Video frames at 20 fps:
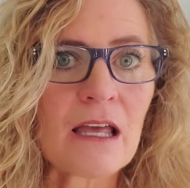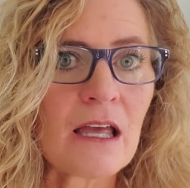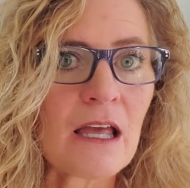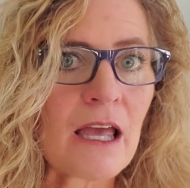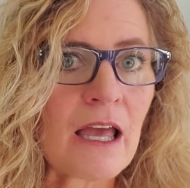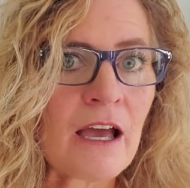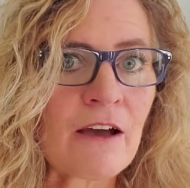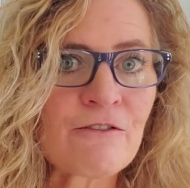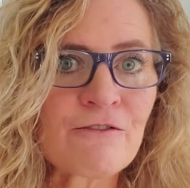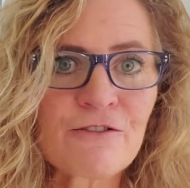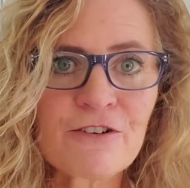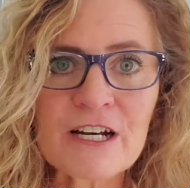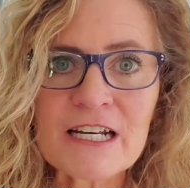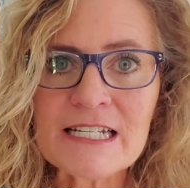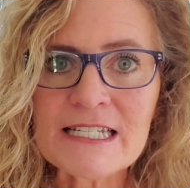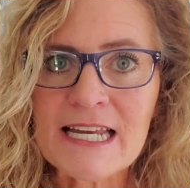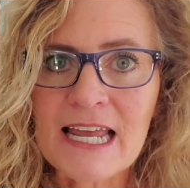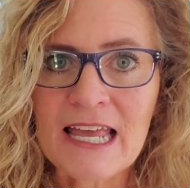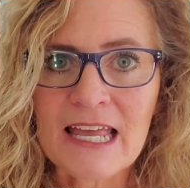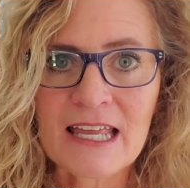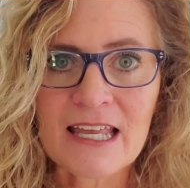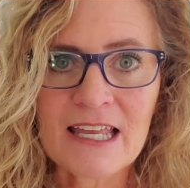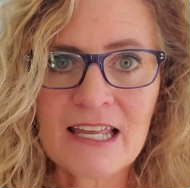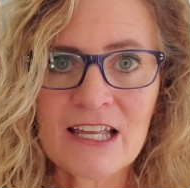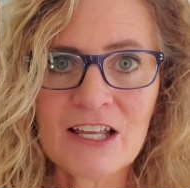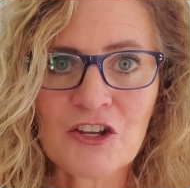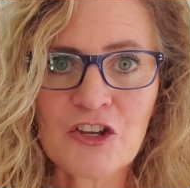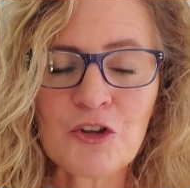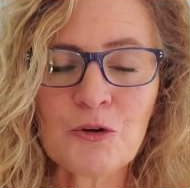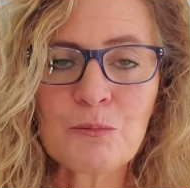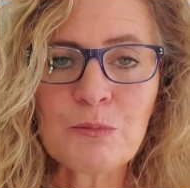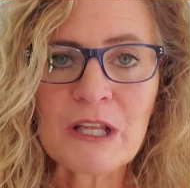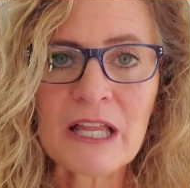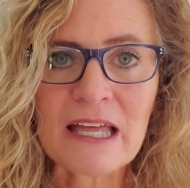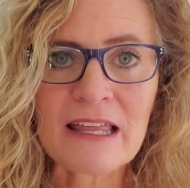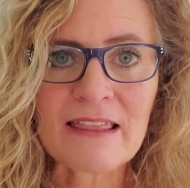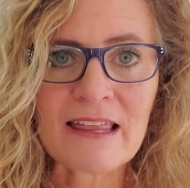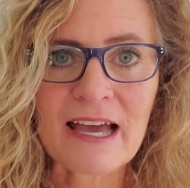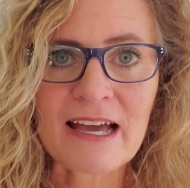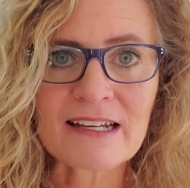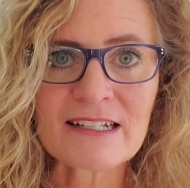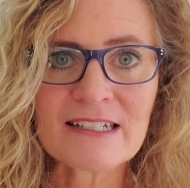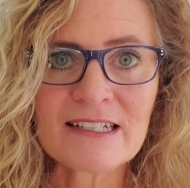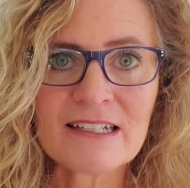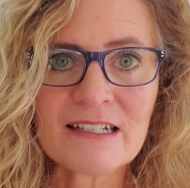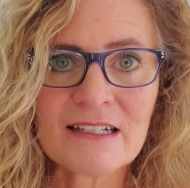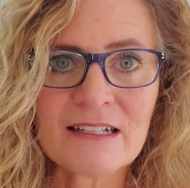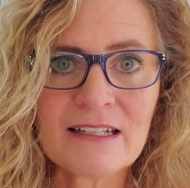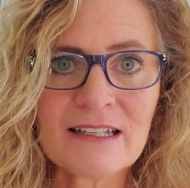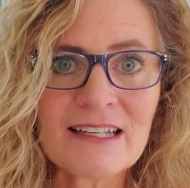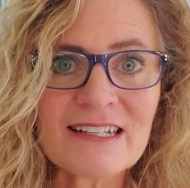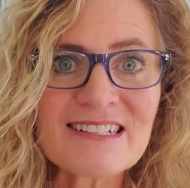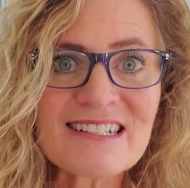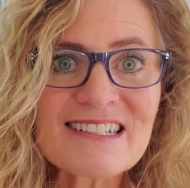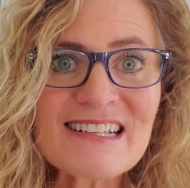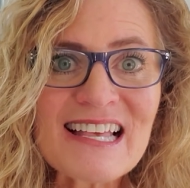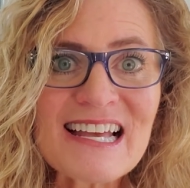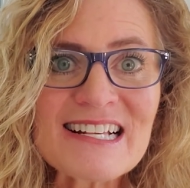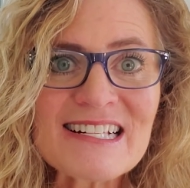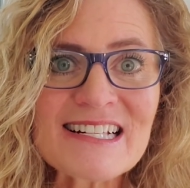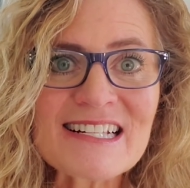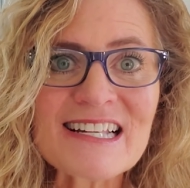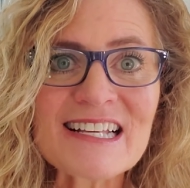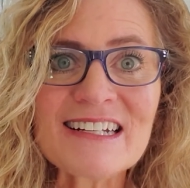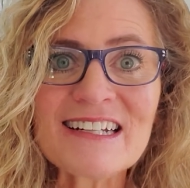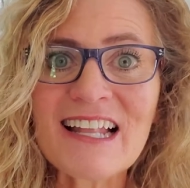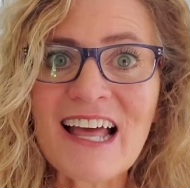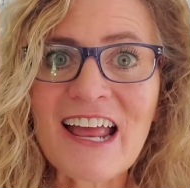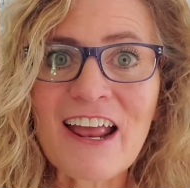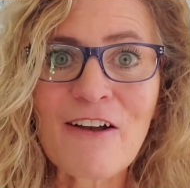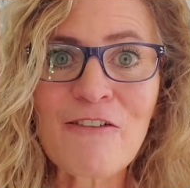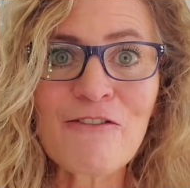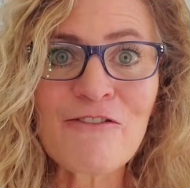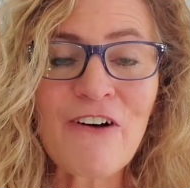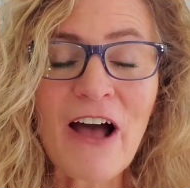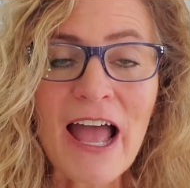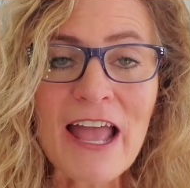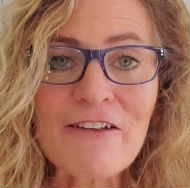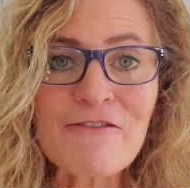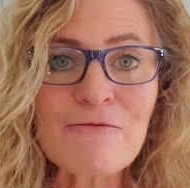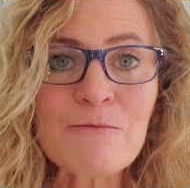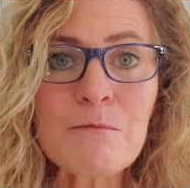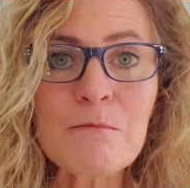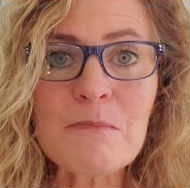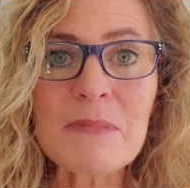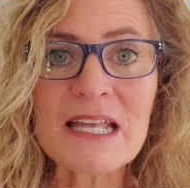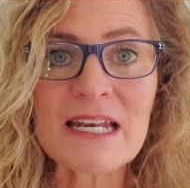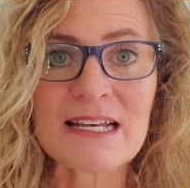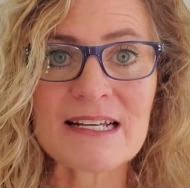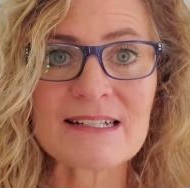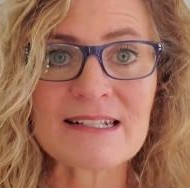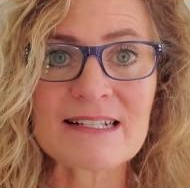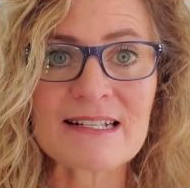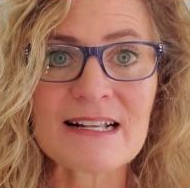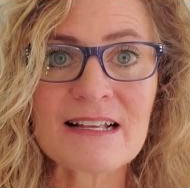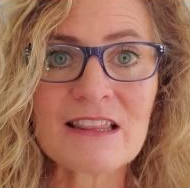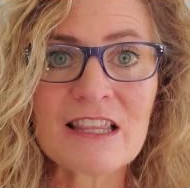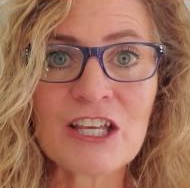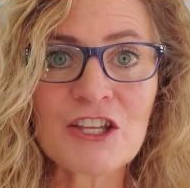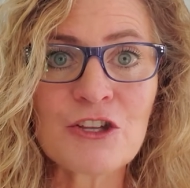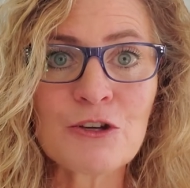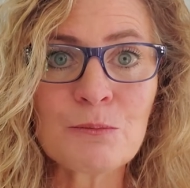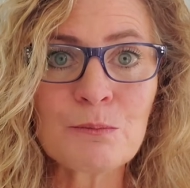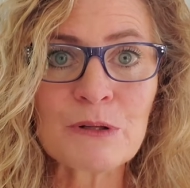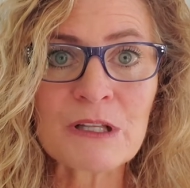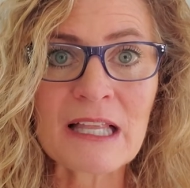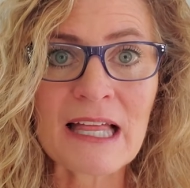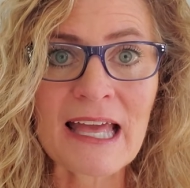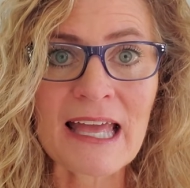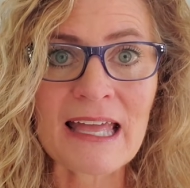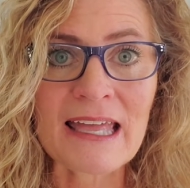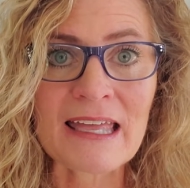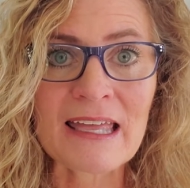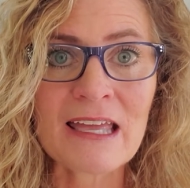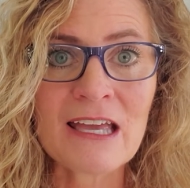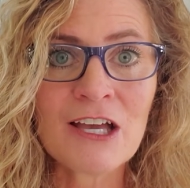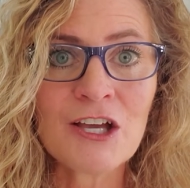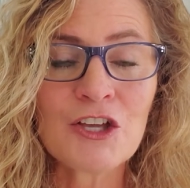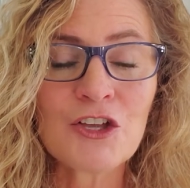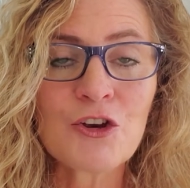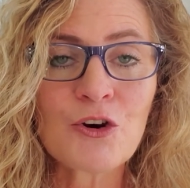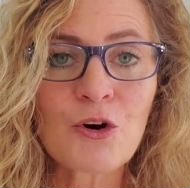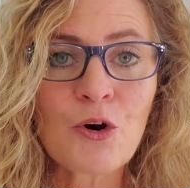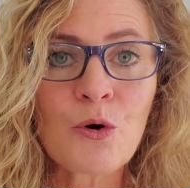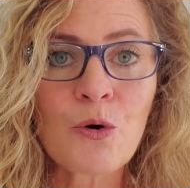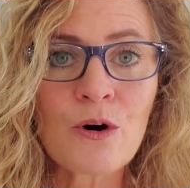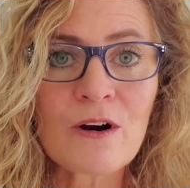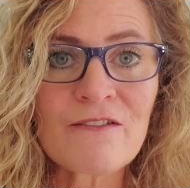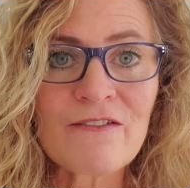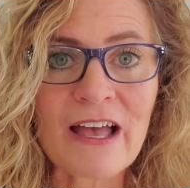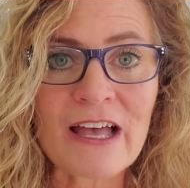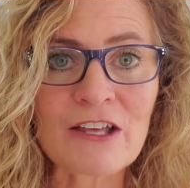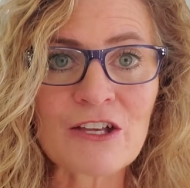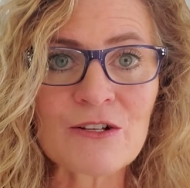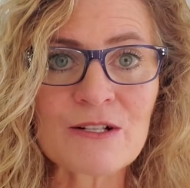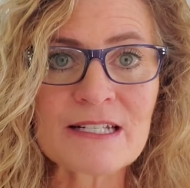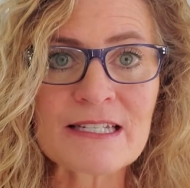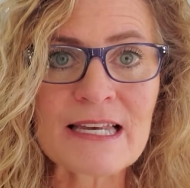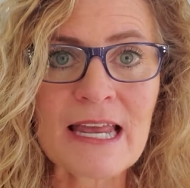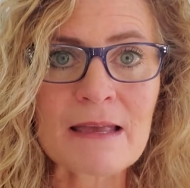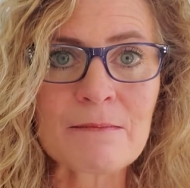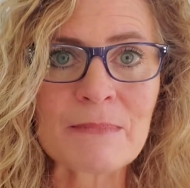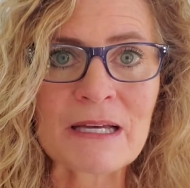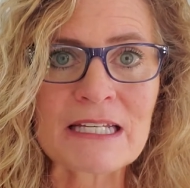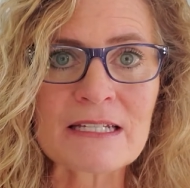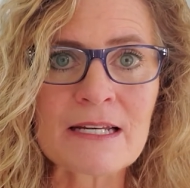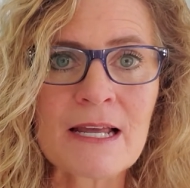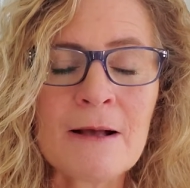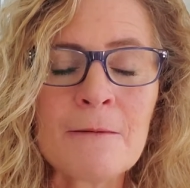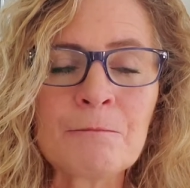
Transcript: Every day you play that. It's less than like five minutes that you play your core value statement.